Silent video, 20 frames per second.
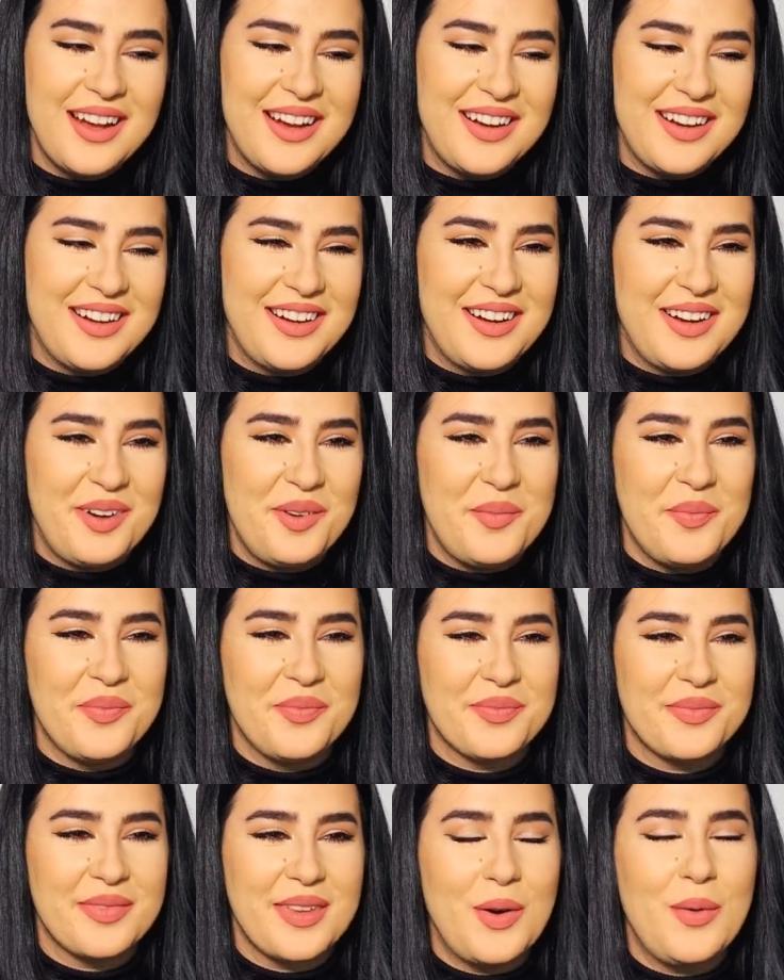Uh,
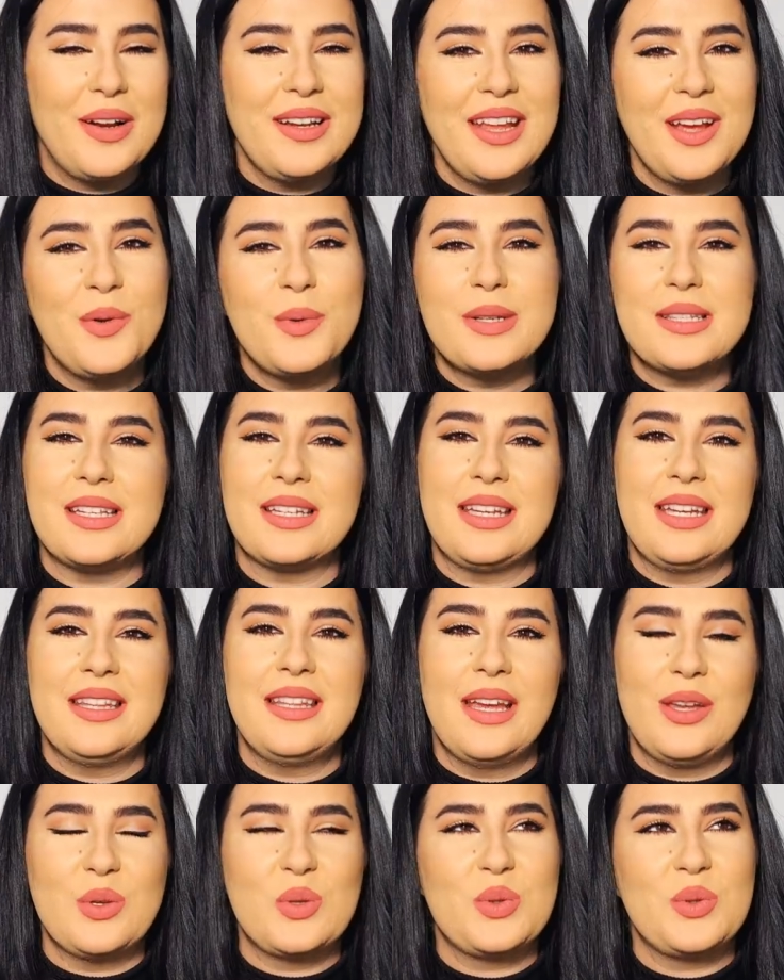when I was a
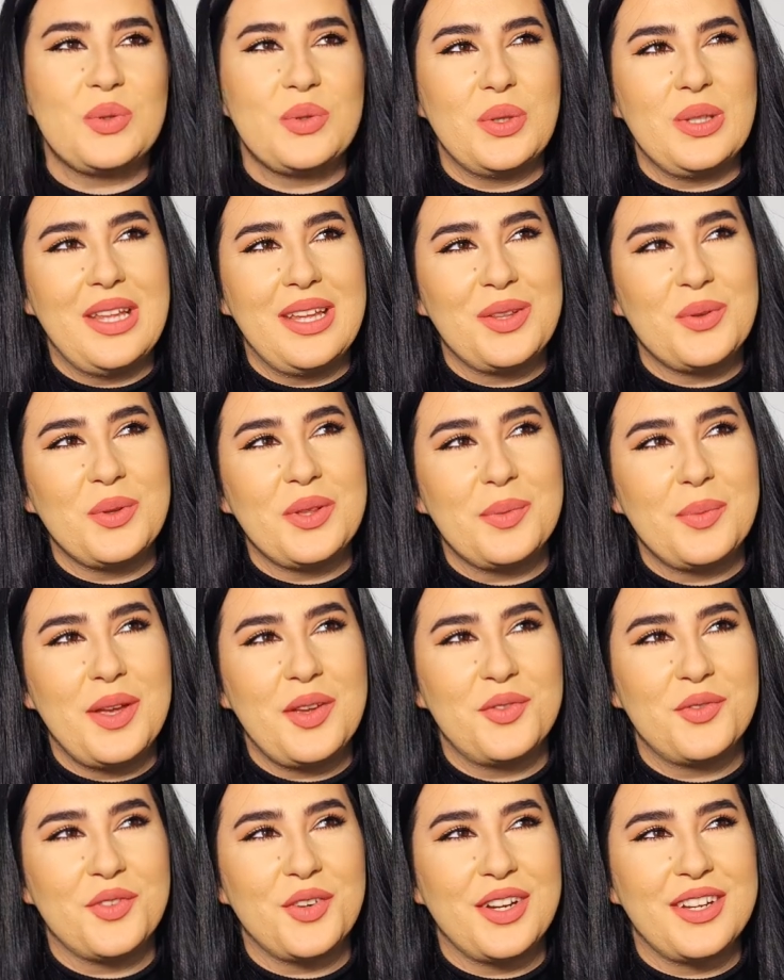kid, I used to do that with
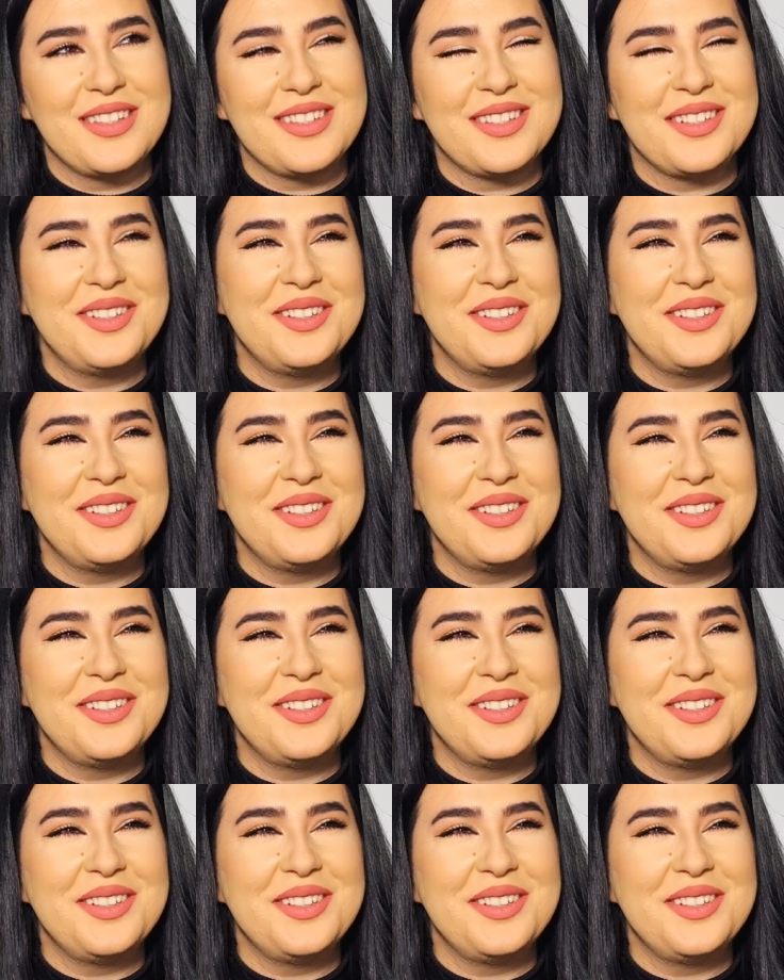my friends.